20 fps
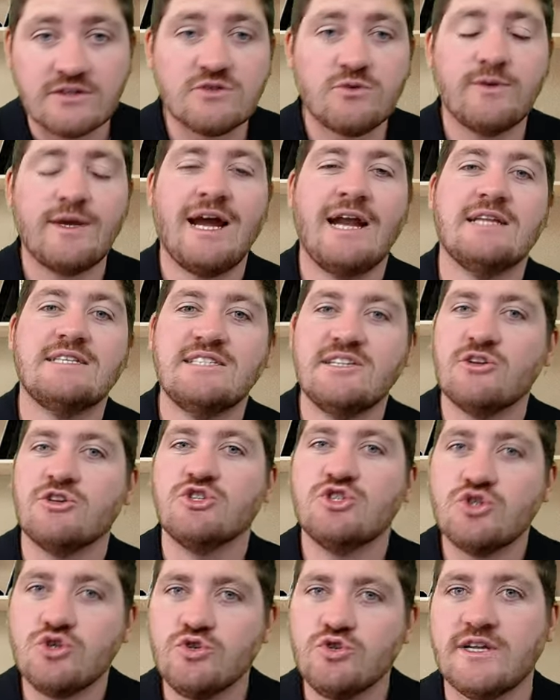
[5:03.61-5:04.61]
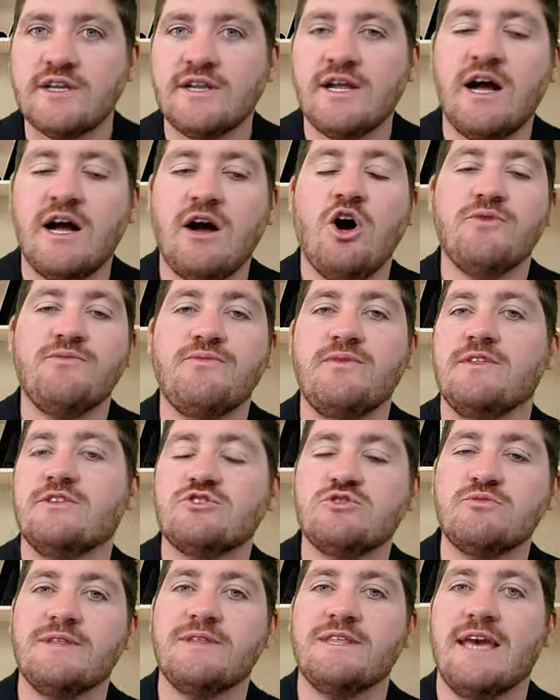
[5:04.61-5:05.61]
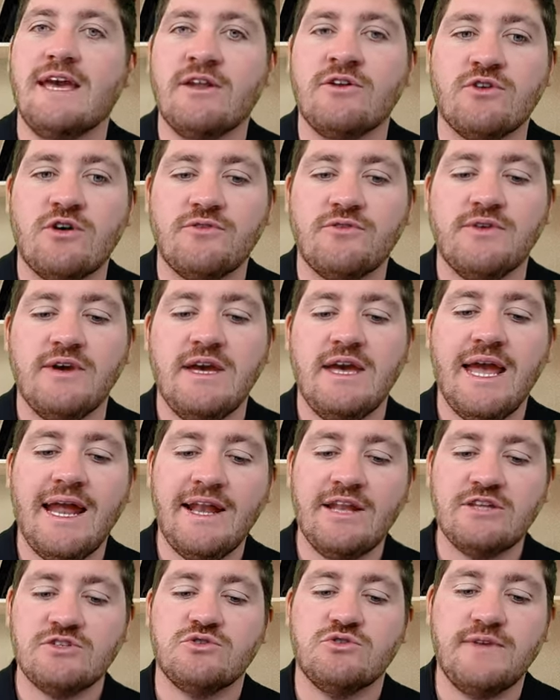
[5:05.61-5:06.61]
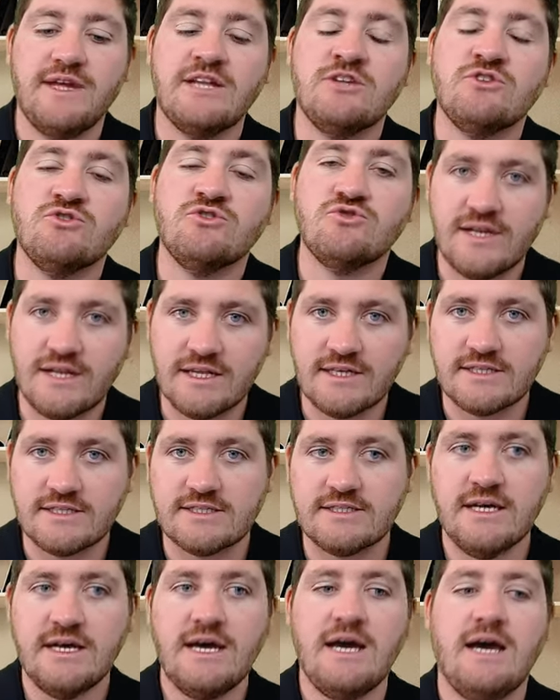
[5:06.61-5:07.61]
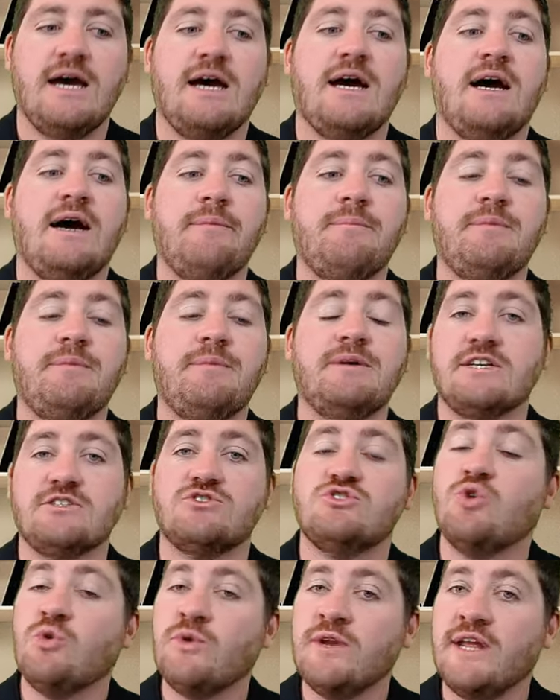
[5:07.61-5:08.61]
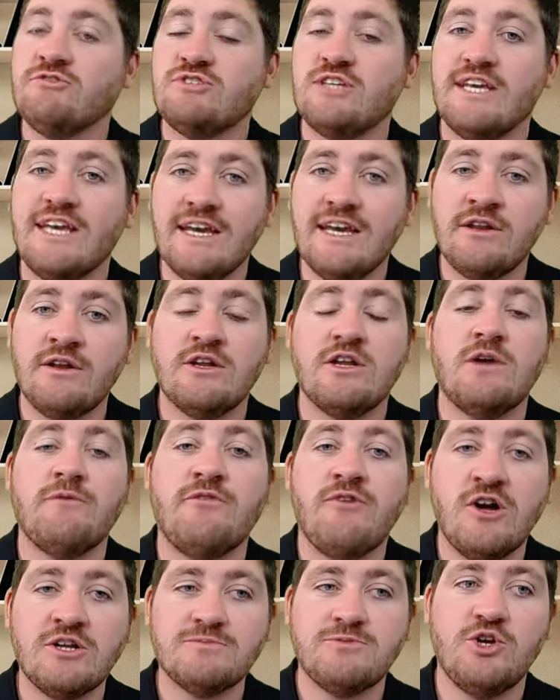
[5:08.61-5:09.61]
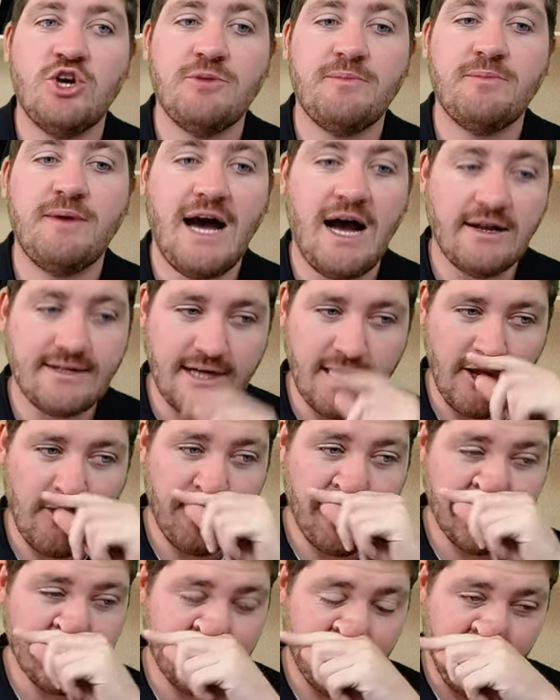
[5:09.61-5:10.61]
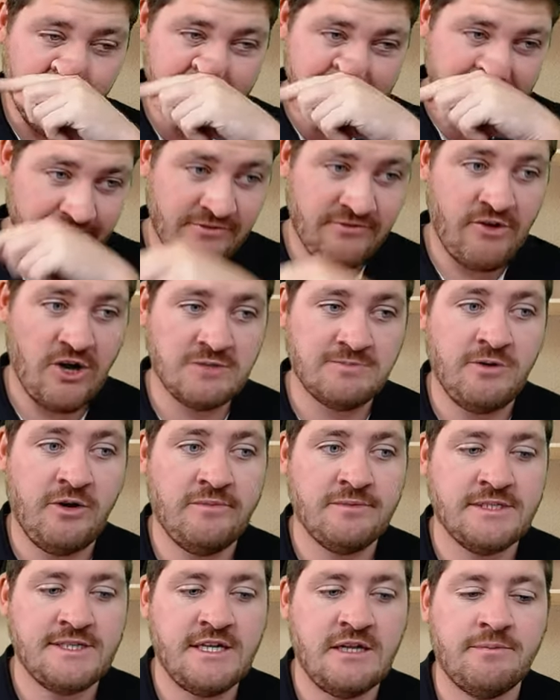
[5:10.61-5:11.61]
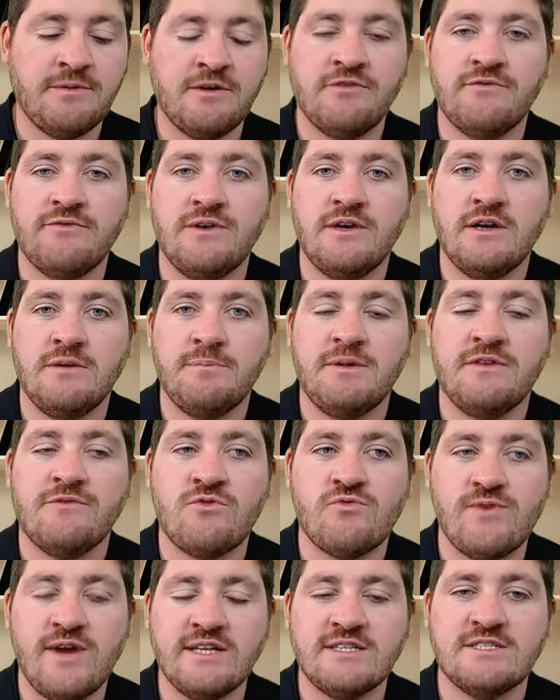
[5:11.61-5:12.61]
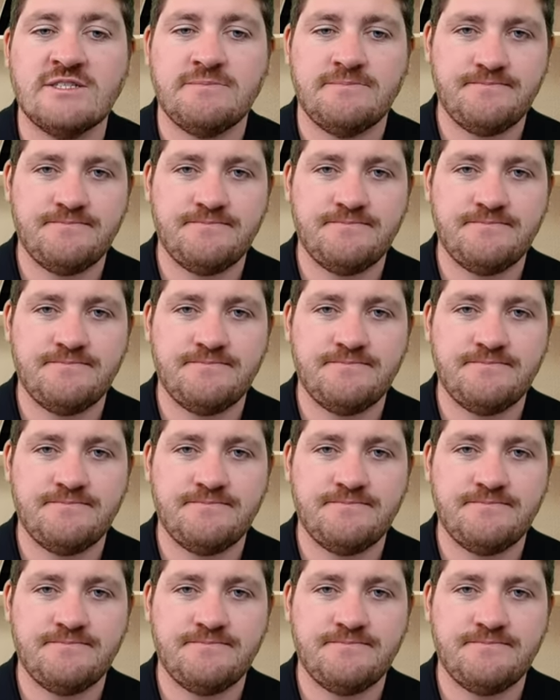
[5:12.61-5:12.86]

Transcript: So we kind of sitting on Tuesday now. Hopefully, this will be the end of any sort of injury list. But yes, Jordan Henderson in, Franz Malherbe out. I don't think it's the worst thing for Franz Malherbe to get a bit of a rest.